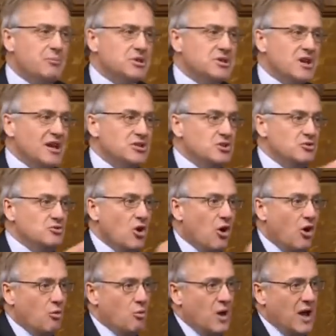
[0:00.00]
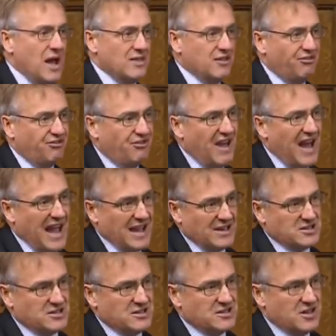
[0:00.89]
But I do not wear the
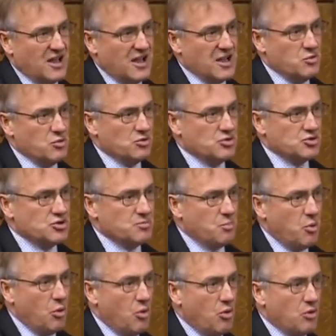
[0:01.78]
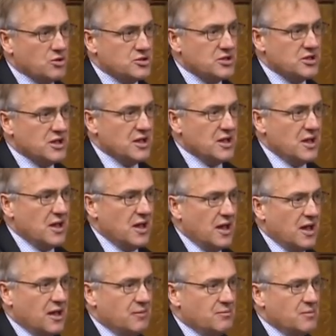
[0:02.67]
fact that I will support
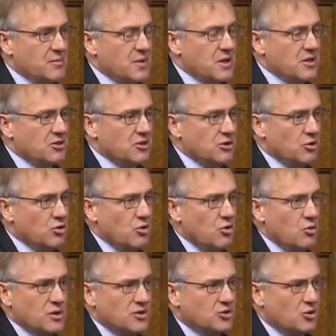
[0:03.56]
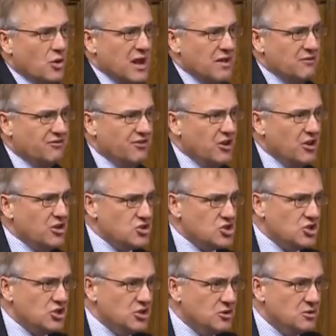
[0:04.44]
the law with great
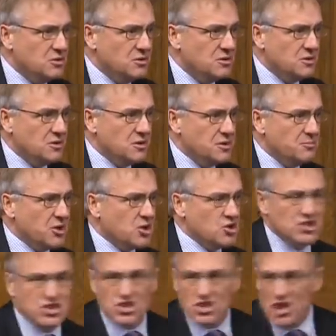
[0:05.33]
virtue, because it's